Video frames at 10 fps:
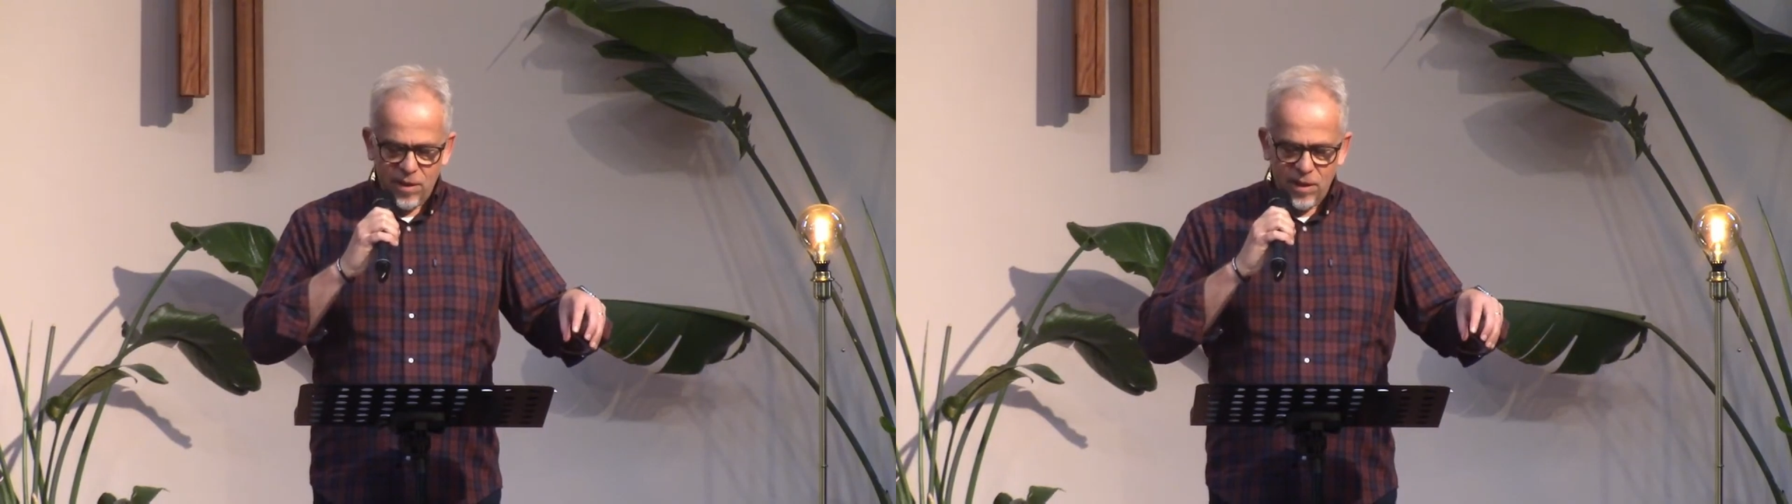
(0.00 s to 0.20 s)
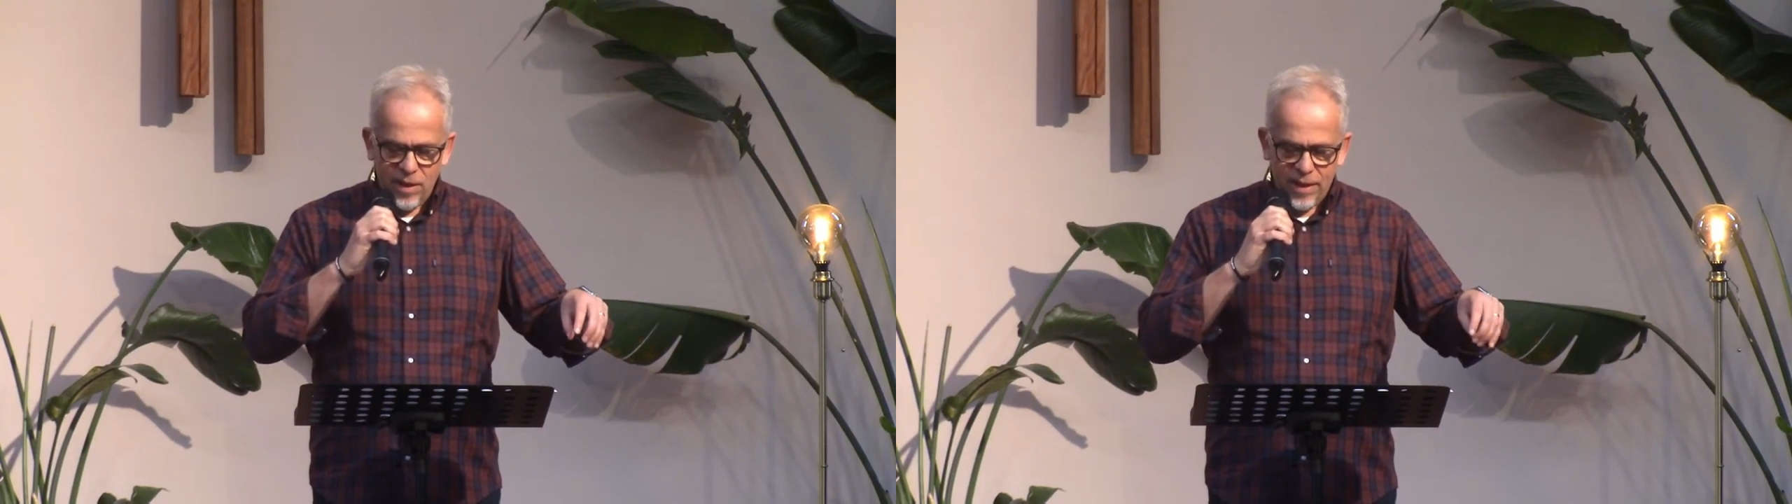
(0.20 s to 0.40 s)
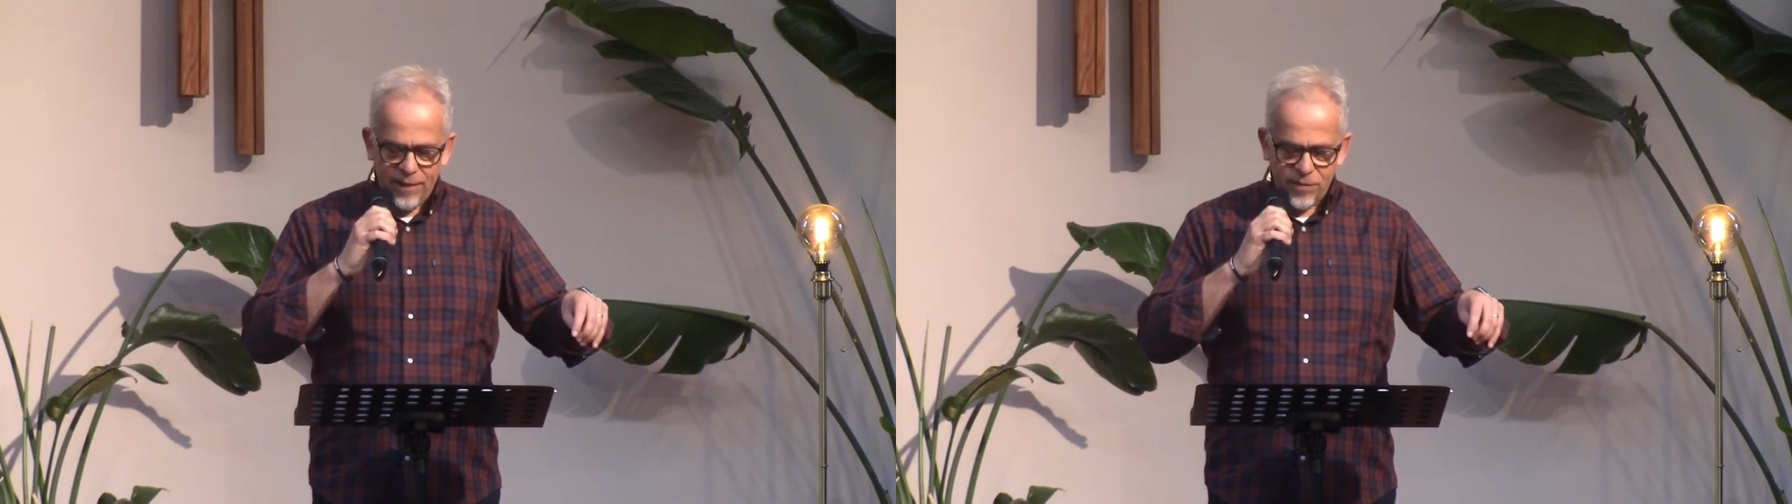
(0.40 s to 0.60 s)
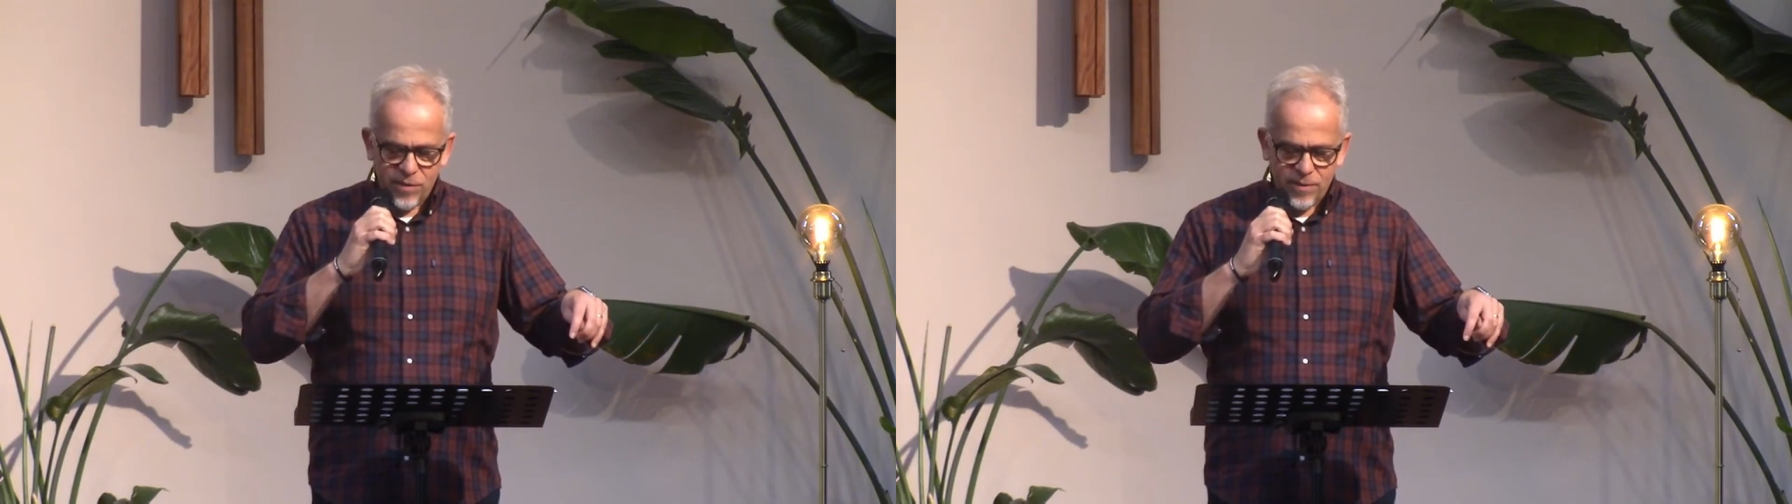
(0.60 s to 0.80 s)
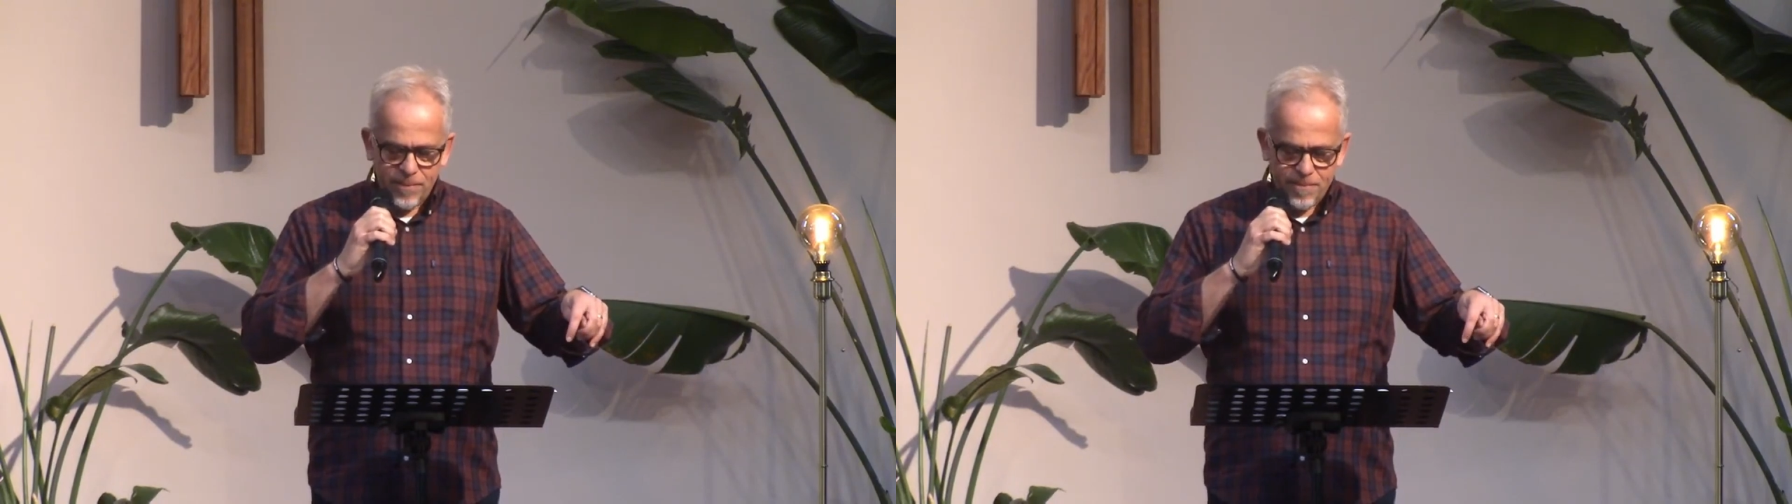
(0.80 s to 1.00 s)
our
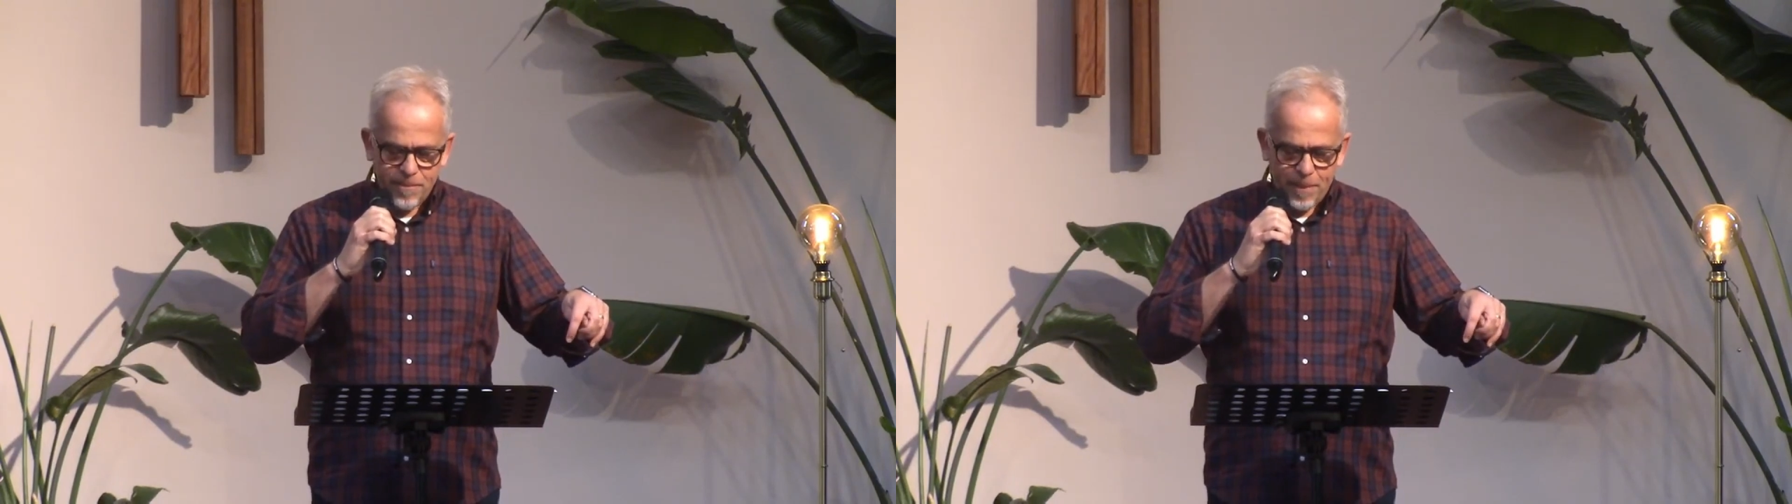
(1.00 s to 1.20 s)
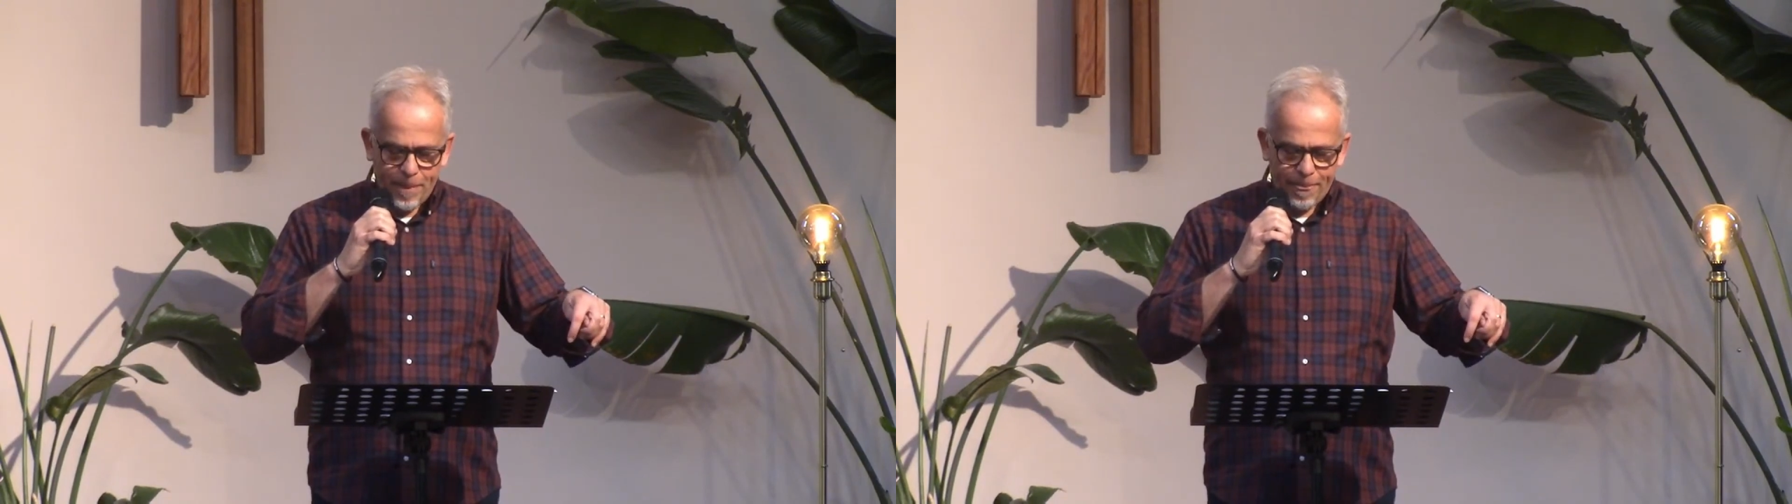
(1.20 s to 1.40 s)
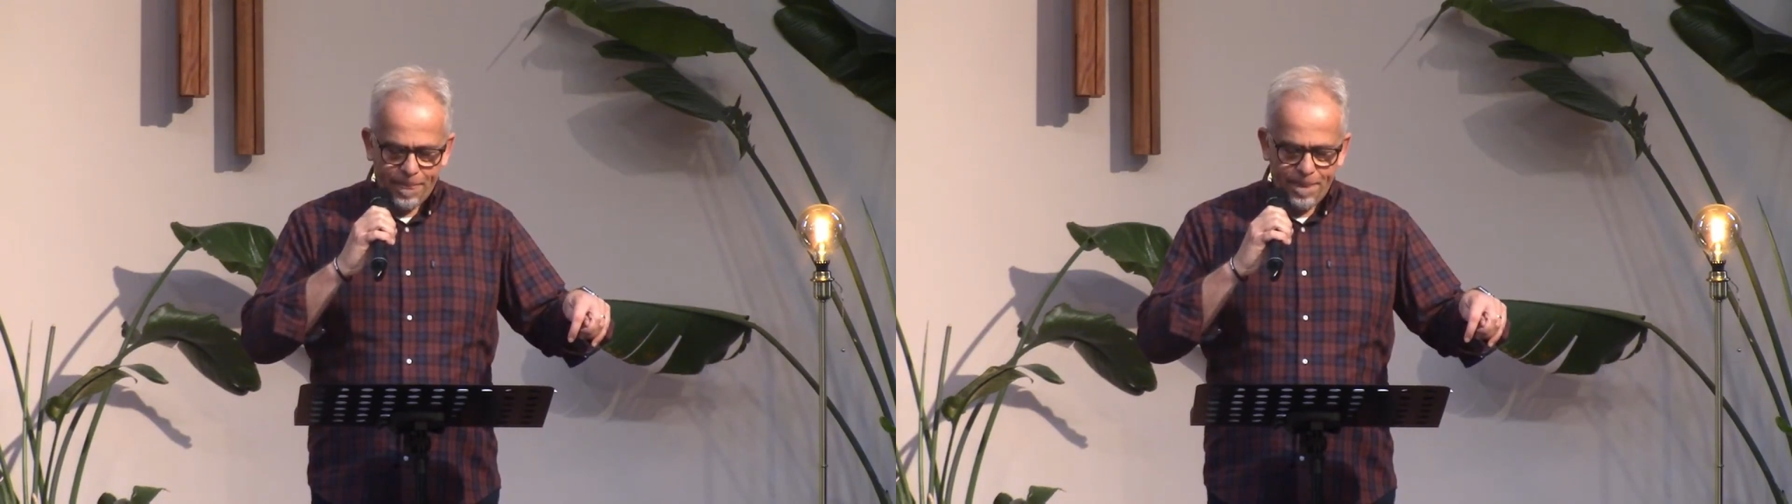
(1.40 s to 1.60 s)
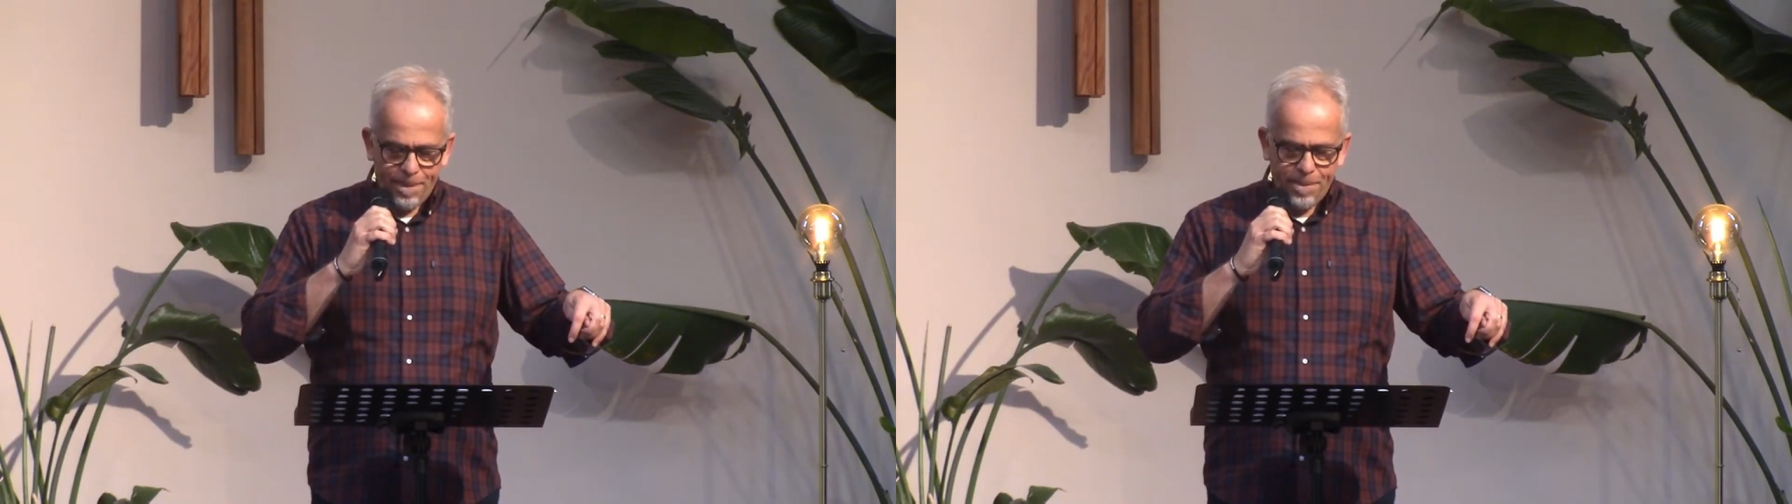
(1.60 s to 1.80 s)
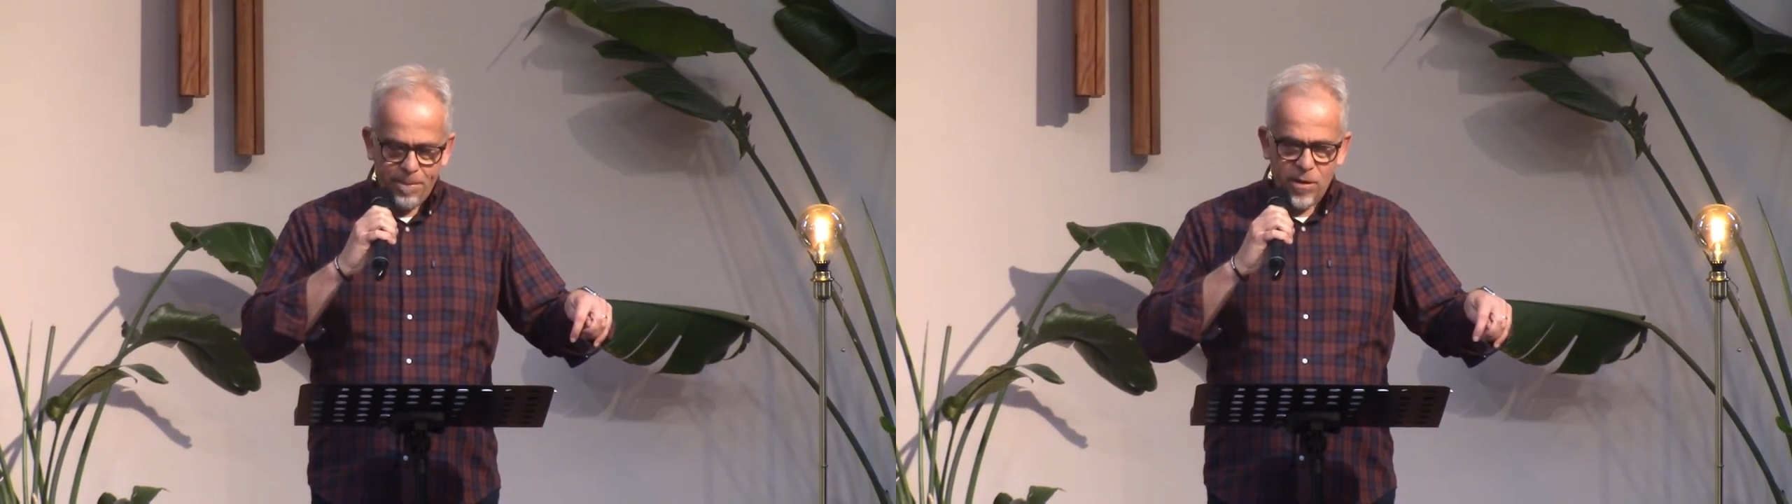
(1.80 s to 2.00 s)
lives.
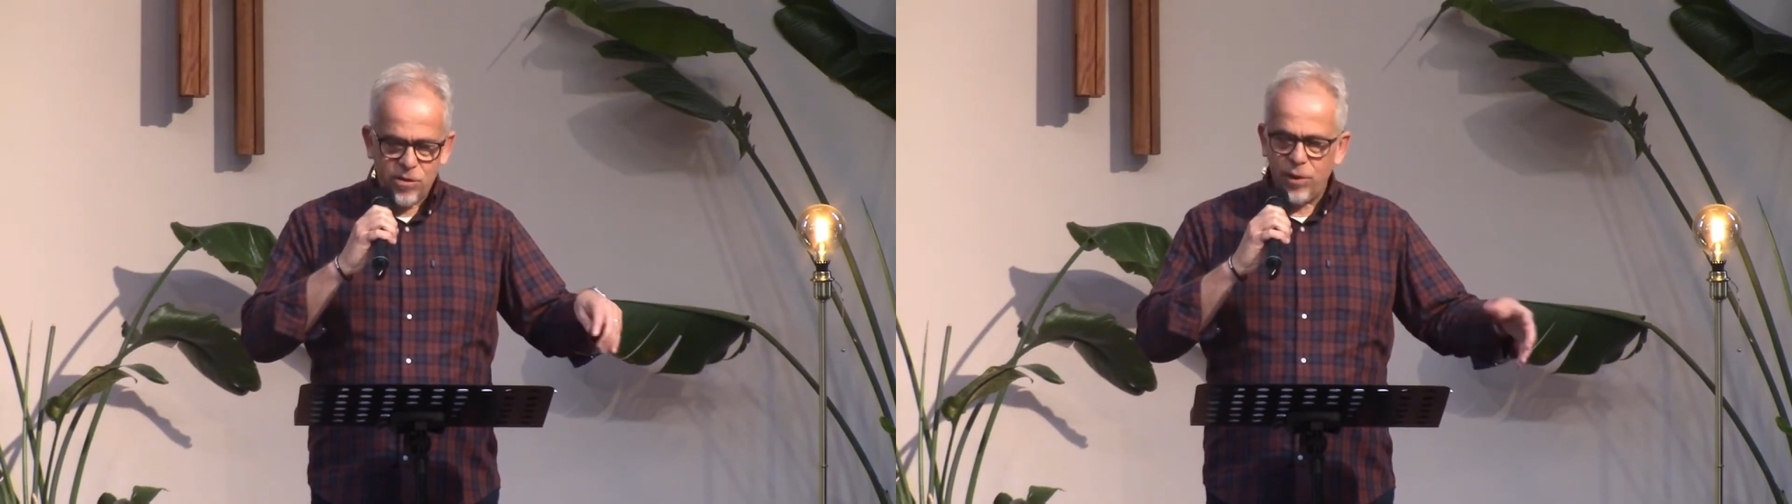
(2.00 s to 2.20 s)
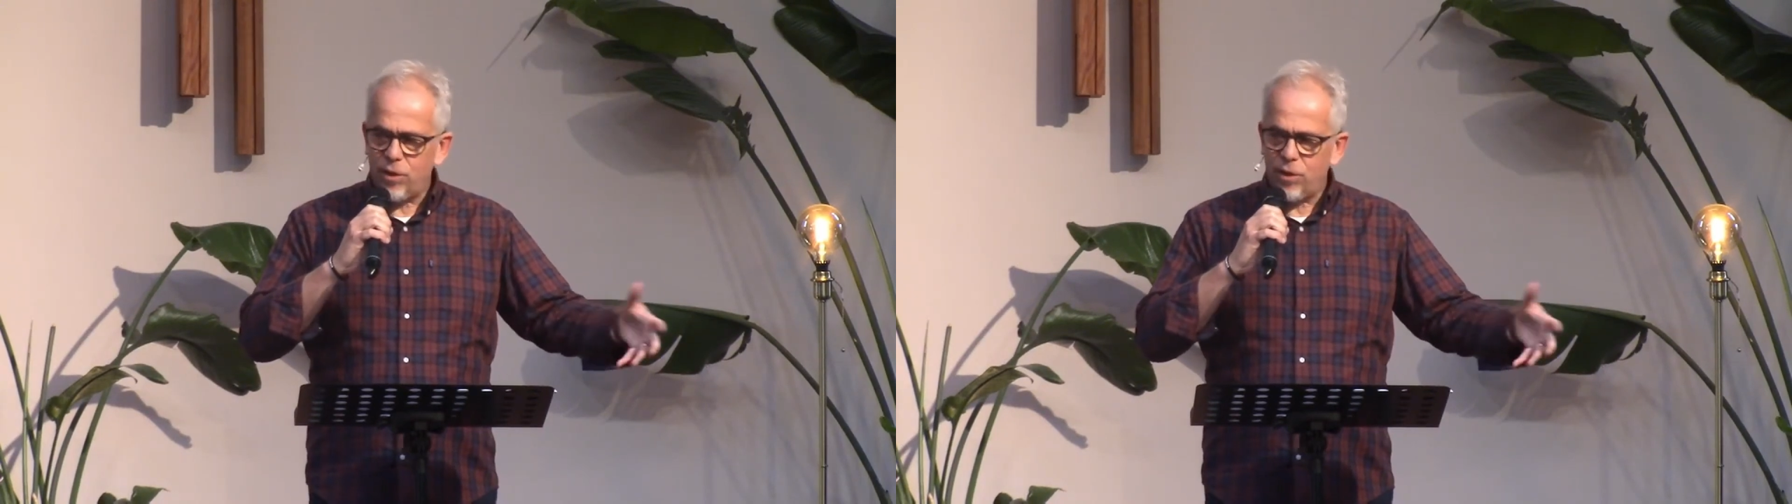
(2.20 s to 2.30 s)
So